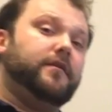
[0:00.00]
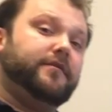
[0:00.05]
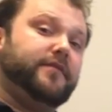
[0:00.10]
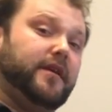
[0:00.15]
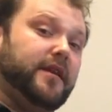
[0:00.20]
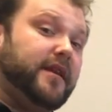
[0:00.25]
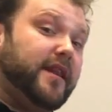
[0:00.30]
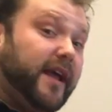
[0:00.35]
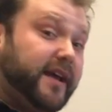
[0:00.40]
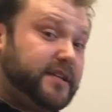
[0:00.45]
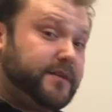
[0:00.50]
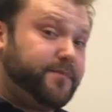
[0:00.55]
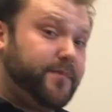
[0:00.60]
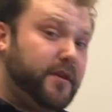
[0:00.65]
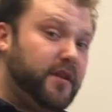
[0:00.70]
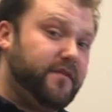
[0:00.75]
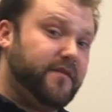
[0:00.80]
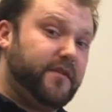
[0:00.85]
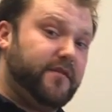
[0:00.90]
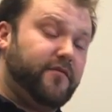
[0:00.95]
The next
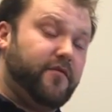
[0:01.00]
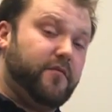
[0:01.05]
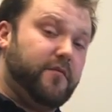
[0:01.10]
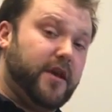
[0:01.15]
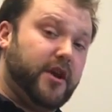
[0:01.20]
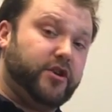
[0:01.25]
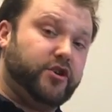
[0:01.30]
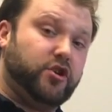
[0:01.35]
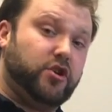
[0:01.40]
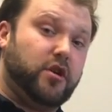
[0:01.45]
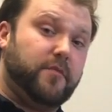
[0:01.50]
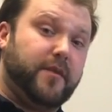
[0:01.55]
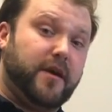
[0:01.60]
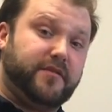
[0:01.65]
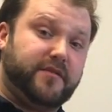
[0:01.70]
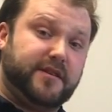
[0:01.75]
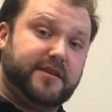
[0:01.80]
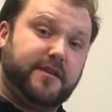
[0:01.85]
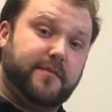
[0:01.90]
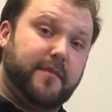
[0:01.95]
bit of information
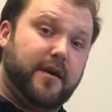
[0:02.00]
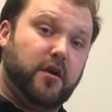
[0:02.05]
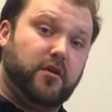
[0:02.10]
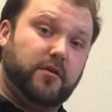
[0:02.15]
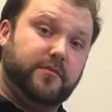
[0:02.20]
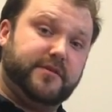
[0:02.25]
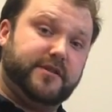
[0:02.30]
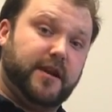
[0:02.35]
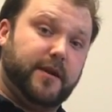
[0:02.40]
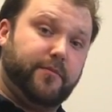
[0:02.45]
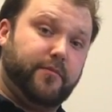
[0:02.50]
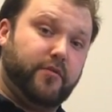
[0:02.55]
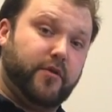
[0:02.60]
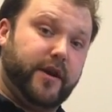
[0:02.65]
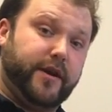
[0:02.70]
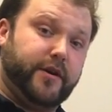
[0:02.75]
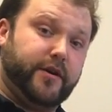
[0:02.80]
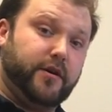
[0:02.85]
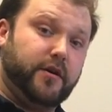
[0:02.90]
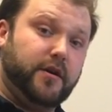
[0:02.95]
about this amalgam
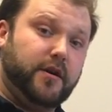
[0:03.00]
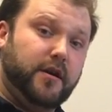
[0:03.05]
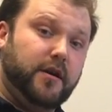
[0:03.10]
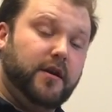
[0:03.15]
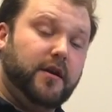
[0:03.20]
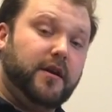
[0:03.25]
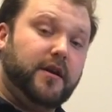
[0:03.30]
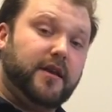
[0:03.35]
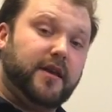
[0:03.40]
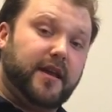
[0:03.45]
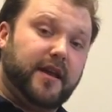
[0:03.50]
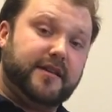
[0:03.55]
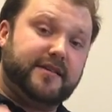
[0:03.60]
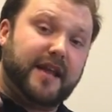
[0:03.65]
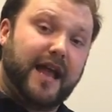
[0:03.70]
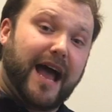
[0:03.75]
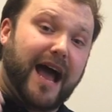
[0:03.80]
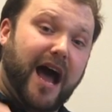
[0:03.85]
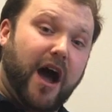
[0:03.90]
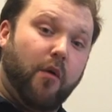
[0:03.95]
separator is
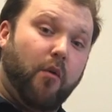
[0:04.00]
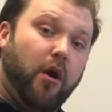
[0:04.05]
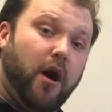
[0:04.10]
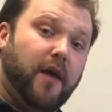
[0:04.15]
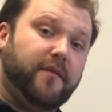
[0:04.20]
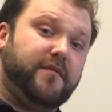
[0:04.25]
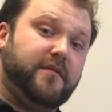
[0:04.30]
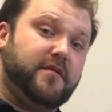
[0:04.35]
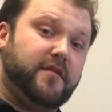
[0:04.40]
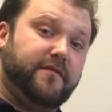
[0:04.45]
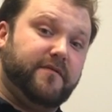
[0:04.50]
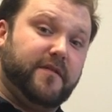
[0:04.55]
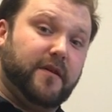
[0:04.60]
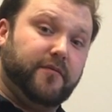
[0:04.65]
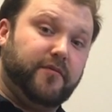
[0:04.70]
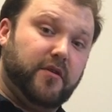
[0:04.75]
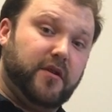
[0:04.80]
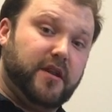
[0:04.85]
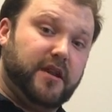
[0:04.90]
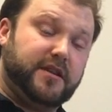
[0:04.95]
how often the
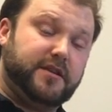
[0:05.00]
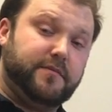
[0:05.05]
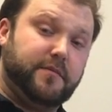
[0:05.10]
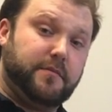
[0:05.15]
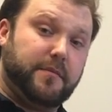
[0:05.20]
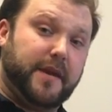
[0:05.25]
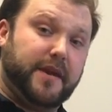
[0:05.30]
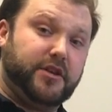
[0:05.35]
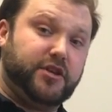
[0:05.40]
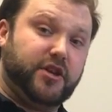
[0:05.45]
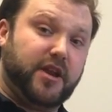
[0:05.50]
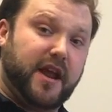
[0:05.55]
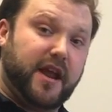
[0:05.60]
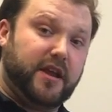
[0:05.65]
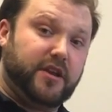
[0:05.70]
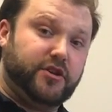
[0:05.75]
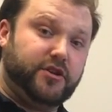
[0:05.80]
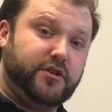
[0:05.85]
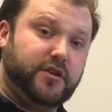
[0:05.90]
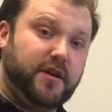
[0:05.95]
filter needs to be
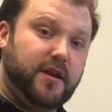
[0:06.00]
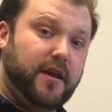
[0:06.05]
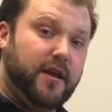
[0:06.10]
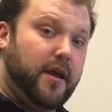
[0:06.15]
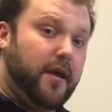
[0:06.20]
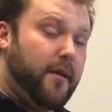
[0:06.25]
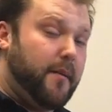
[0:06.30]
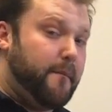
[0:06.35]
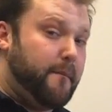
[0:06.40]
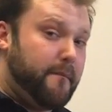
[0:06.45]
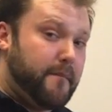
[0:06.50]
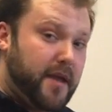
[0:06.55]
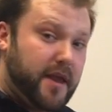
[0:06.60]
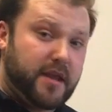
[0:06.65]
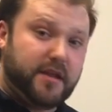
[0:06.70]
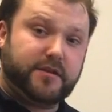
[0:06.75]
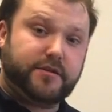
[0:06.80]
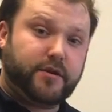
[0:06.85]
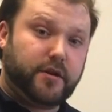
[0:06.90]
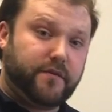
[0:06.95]
changed.
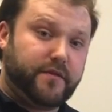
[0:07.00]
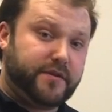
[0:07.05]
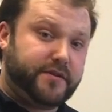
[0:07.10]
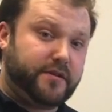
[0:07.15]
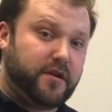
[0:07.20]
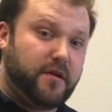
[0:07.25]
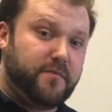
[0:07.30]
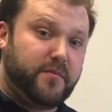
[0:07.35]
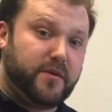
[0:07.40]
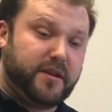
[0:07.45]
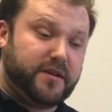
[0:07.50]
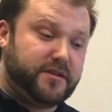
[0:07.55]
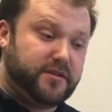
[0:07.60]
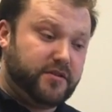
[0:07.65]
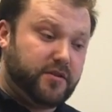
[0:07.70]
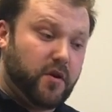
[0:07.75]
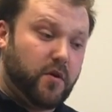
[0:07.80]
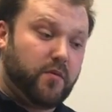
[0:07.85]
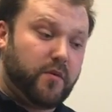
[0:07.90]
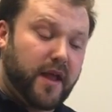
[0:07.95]
Many service companies
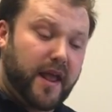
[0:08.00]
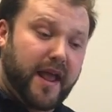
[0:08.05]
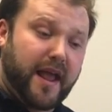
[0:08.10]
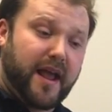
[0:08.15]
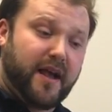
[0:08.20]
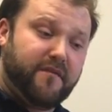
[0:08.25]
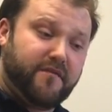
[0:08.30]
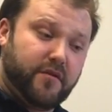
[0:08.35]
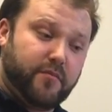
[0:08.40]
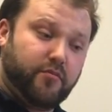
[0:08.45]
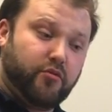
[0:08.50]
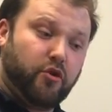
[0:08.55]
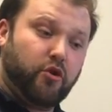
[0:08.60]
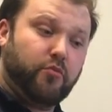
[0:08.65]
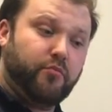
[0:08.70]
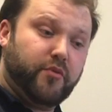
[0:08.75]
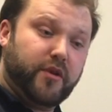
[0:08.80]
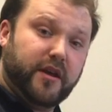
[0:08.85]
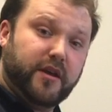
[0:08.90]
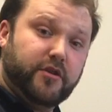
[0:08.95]
don't have the
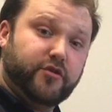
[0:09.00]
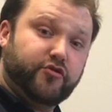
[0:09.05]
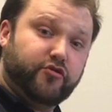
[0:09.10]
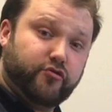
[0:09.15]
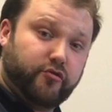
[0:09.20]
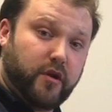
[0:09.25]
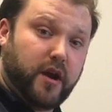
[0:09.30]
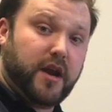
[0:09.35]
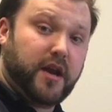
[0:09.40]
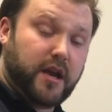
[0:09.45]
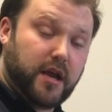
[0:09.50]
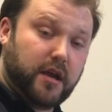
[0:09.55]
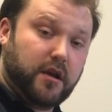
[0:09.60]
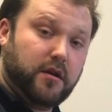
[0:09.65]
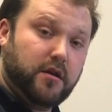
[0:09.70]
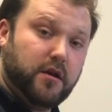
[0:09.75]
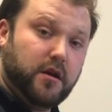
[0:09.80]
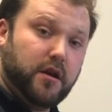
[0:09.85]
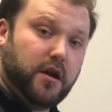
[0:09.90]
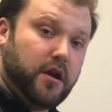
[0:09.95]
appropriate training
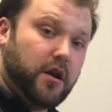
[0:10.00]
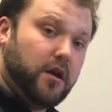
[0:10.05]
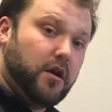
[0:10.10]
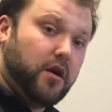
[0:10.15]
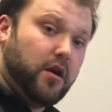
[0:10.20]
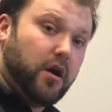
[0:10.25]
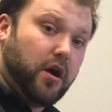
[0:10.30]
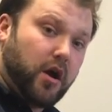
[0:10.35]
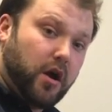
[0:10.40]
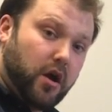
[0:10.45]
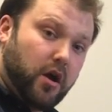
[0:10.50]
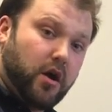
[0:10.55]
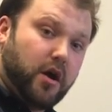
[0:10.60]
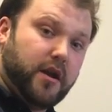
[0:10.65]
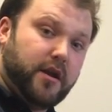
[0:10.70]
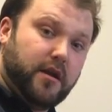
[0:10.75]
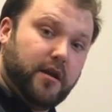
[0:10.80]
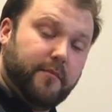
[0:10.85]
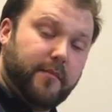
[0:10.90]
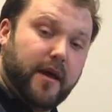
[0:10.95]

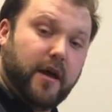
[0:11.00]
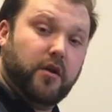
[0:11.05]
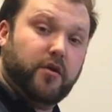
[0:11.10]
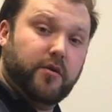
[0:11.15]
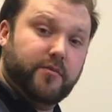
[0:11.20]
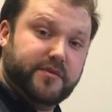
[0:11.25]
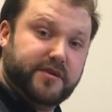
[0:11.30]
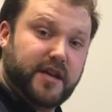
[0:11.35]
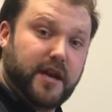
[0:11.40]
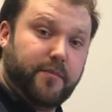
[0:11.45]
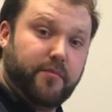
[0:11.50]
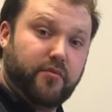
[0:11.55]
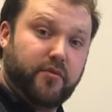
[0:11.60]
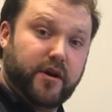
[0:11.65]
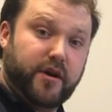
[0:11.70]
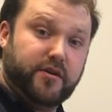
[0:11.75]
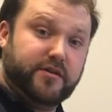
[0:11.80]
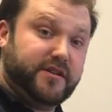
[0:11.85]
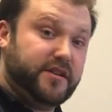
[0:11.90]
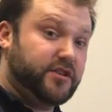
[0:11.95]
on amalgam
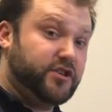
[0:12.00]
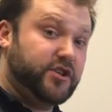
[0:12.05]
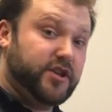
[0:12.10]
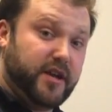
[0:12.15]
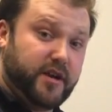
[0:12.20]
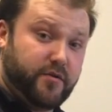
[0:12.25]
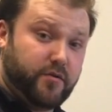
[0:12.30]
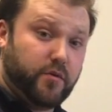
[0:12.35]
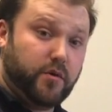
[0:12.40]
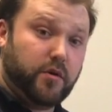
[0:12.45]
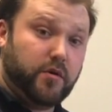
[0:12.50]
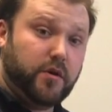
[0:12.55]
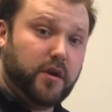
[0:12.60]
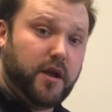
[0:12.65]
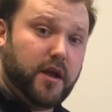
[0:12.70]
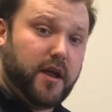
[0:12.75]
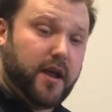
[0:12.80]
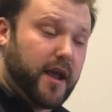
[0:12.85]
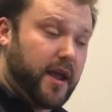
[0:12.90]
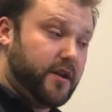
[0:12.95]
separators in general
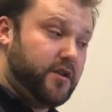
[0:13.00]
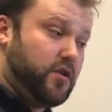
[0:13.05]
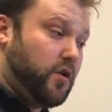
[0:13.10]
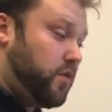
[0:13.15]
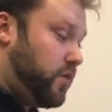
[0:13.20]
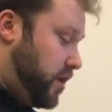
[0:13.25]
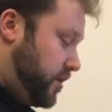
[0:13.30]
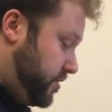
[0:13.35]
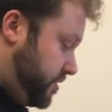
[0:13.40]
and don't